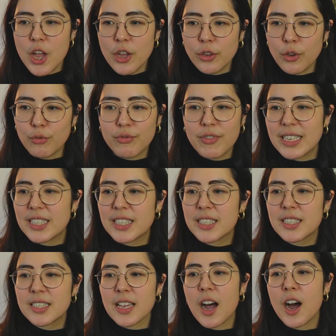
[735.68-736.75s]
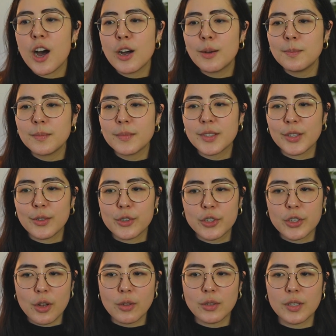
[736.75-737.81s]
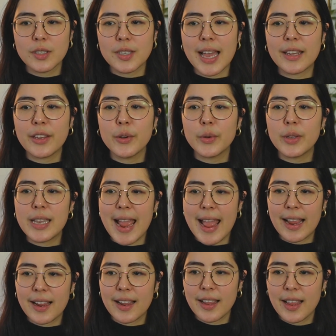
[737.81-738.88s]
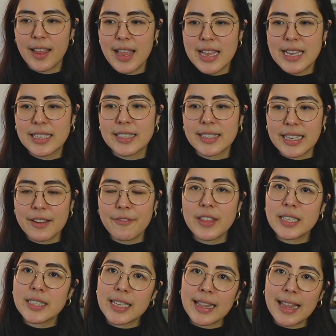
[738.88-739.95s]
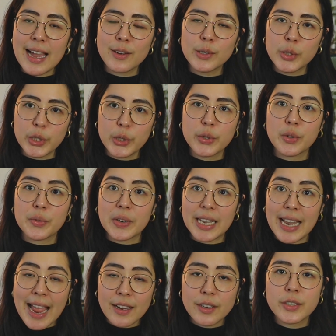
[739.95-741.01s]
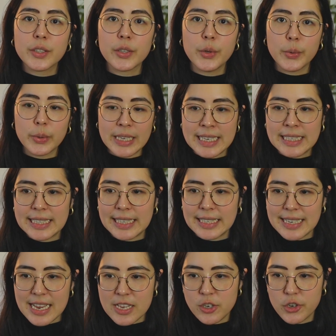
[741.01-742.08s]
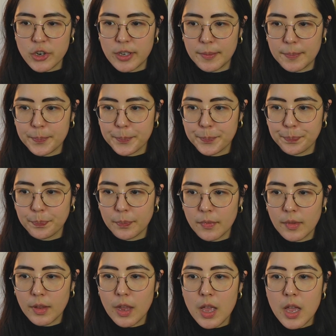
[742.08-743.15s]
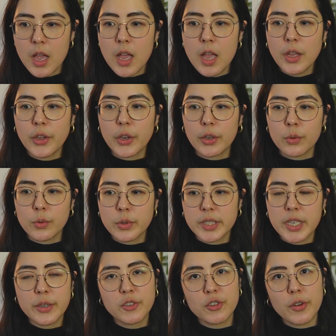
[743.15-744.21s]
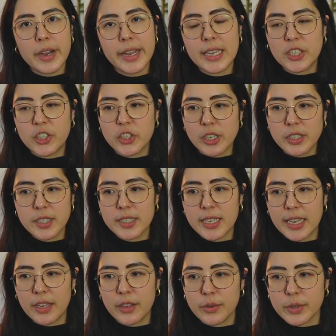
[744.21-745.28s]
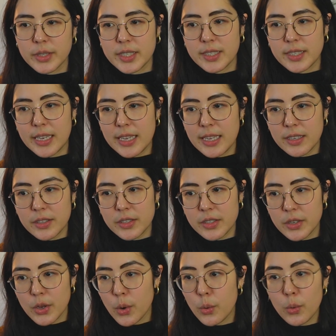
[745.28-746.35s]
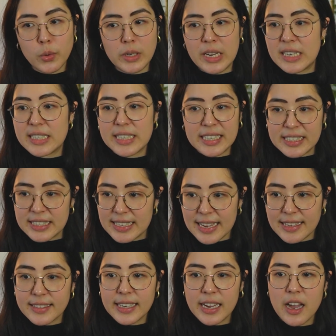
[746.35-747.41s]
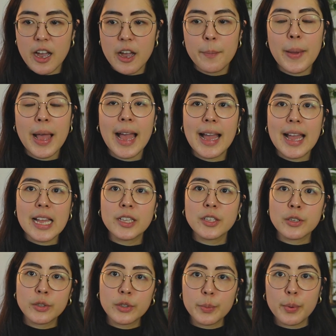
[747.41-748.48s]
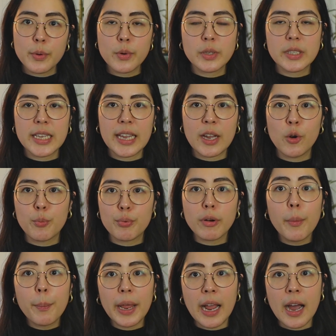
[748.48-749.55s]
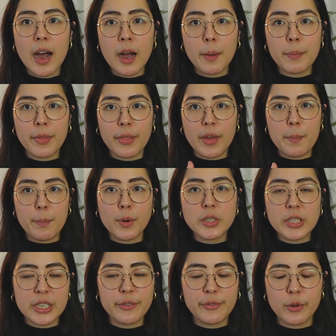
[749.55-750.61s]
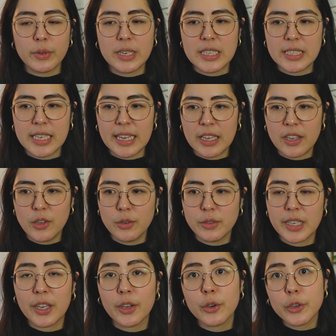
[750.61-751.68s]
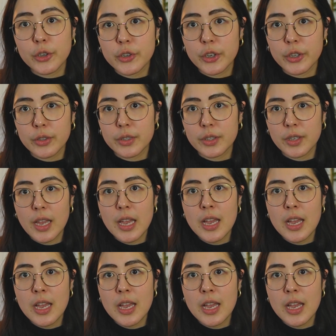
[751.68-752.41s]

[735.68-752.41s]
your wrists, arms, your shoulders, and your neck. See if this allows you to relax your knitting tension. You can also try adjusting your seat or knitting standing up, and supporting or propping up the body of your knitting using cushions,